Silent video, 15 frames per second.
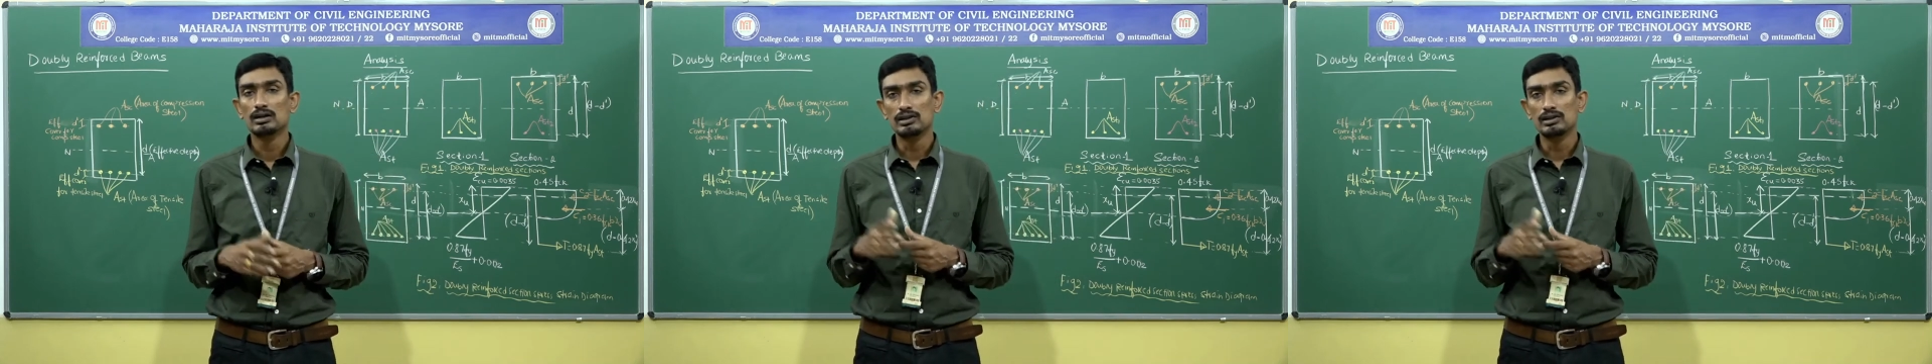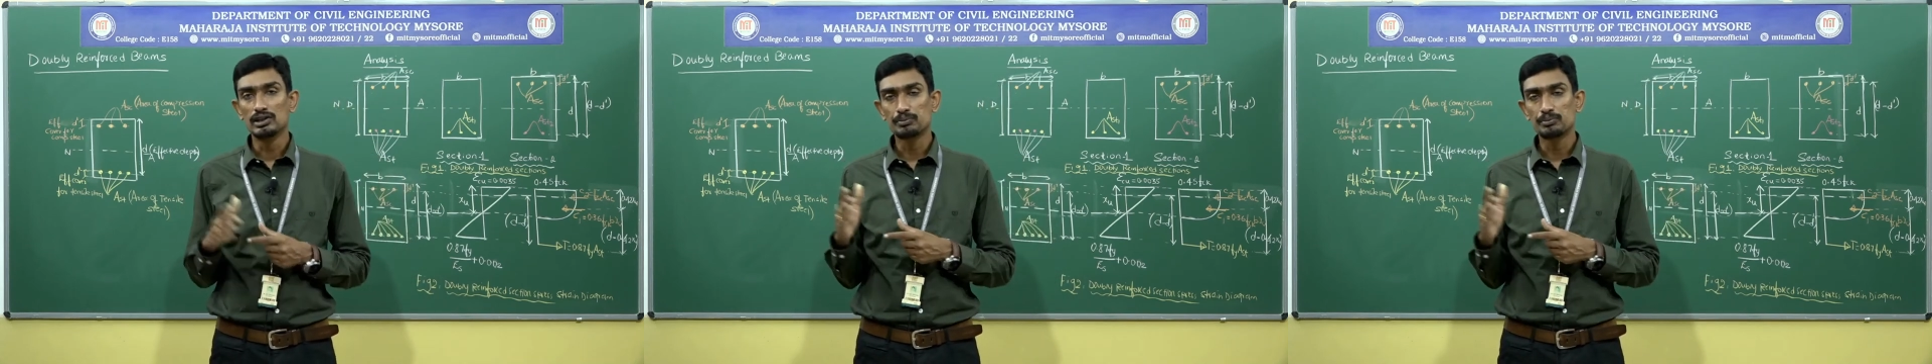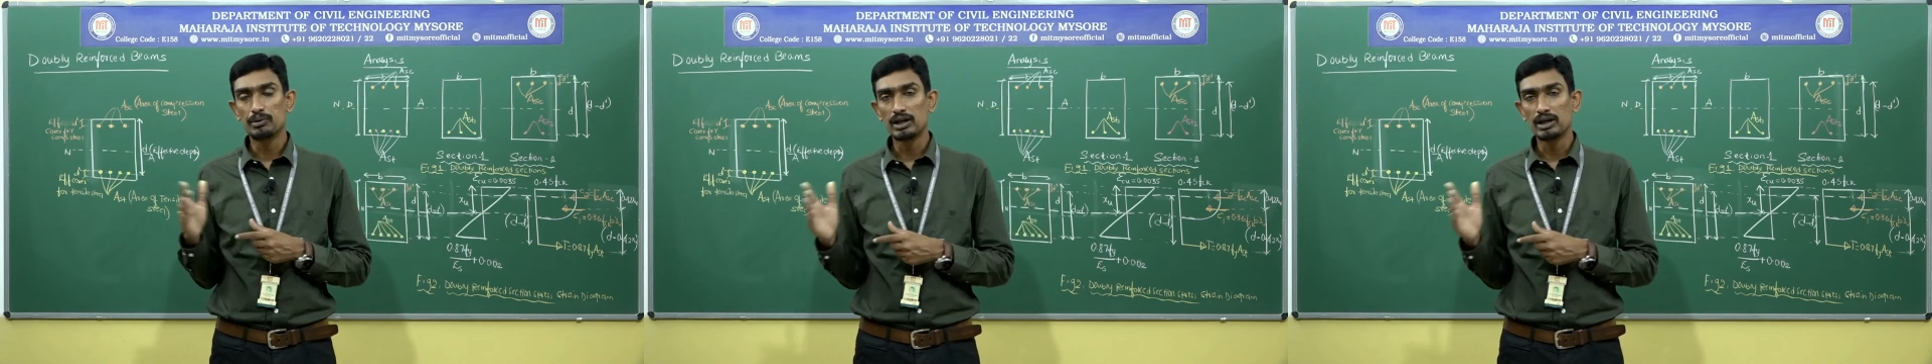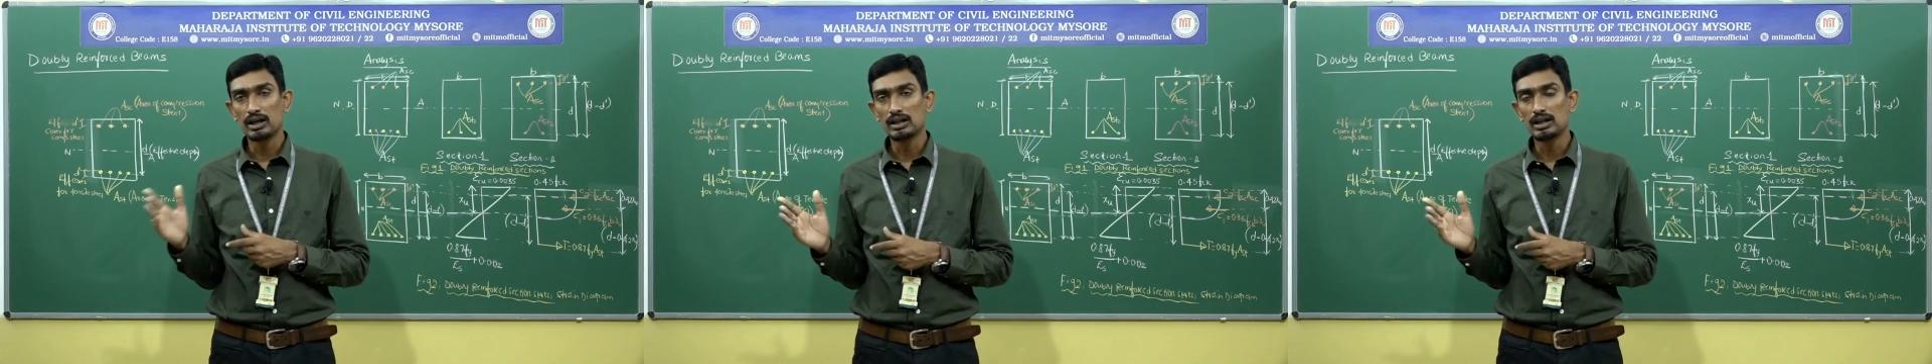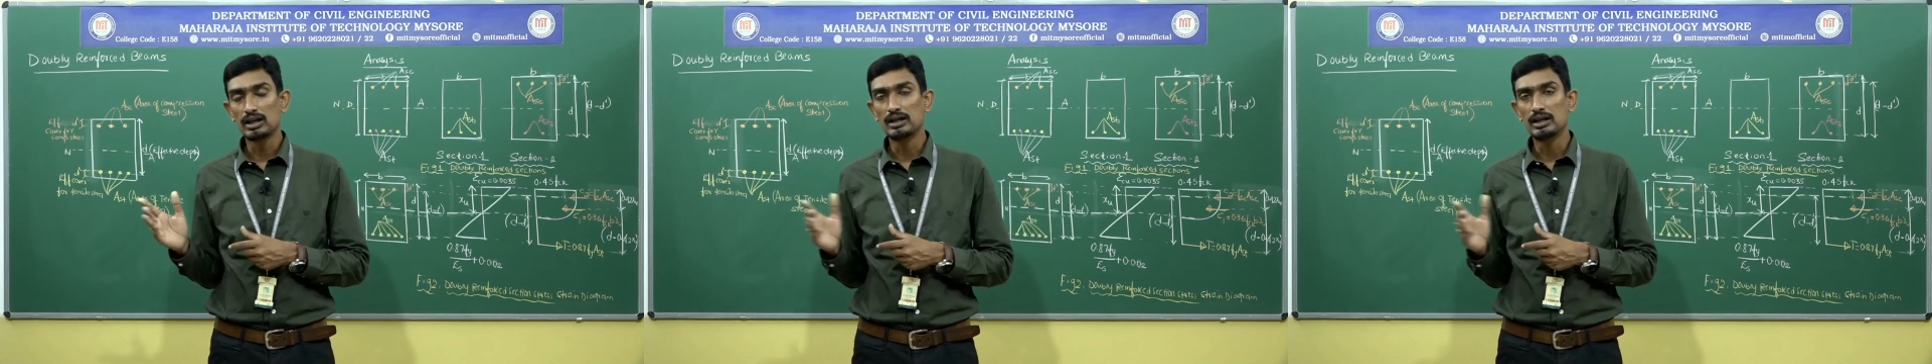this
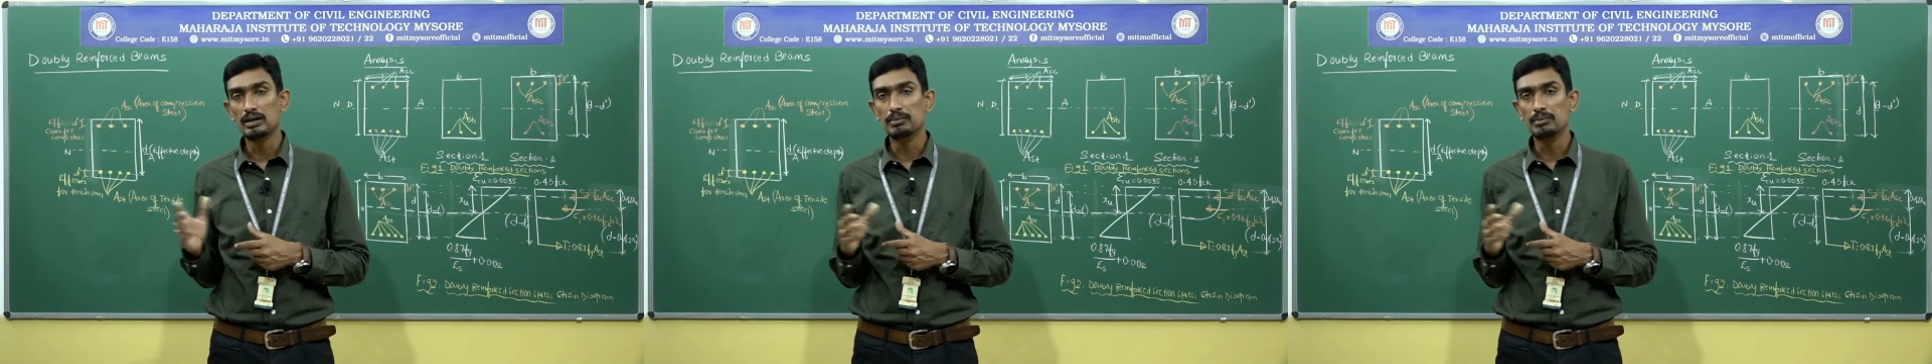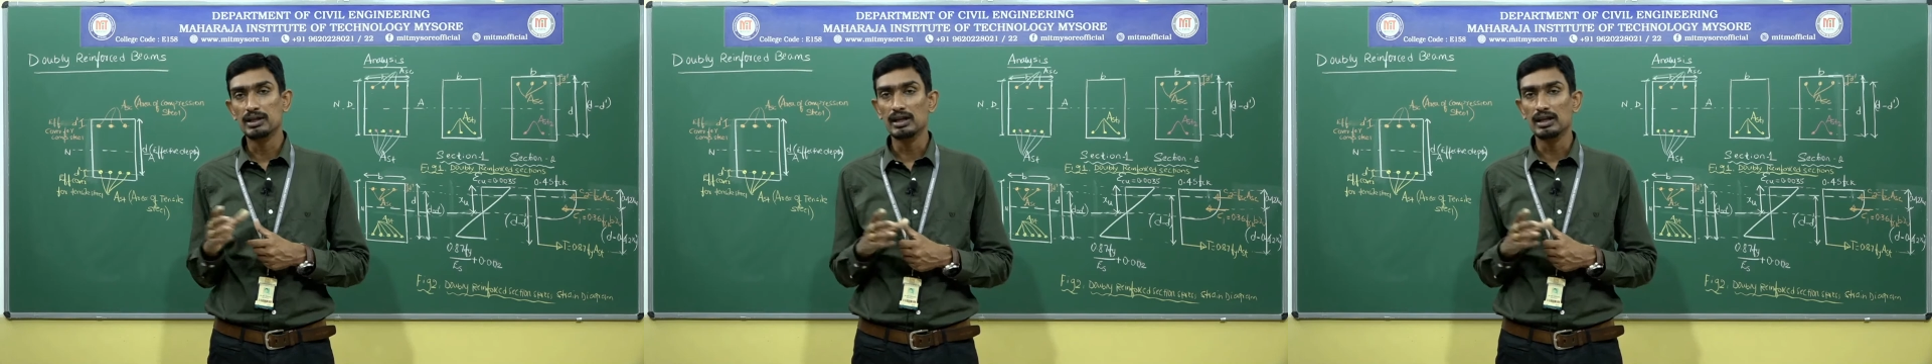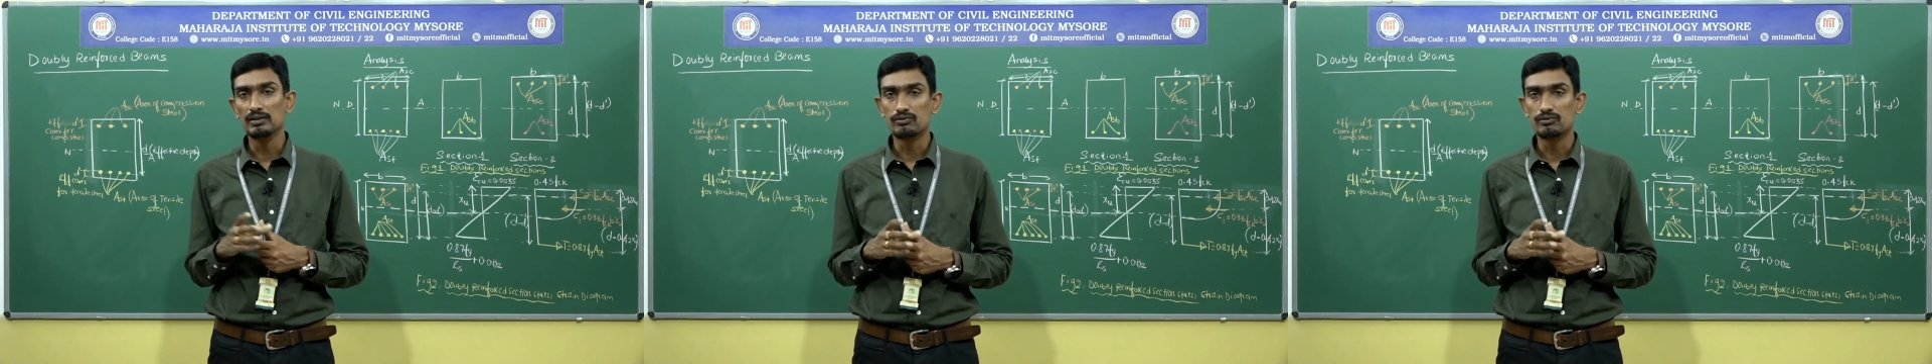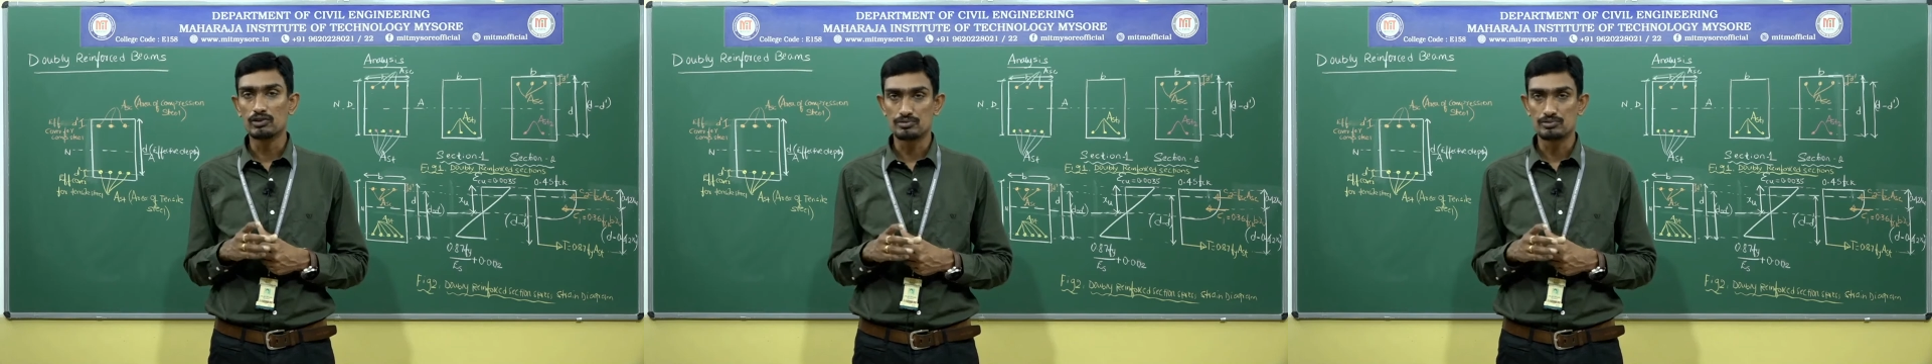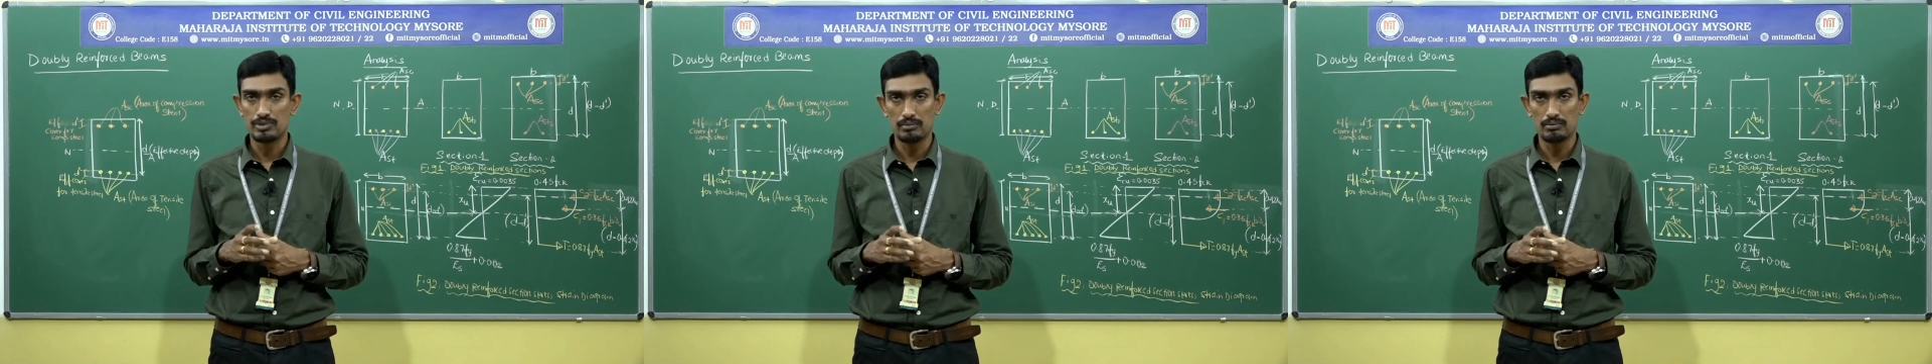particular doubly
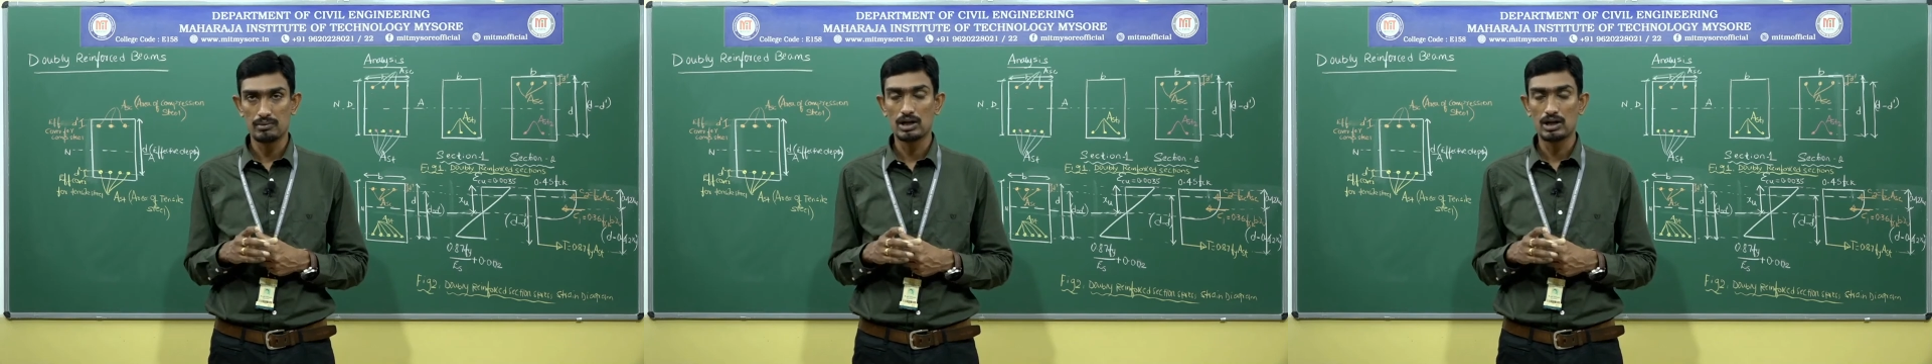reinforced beam.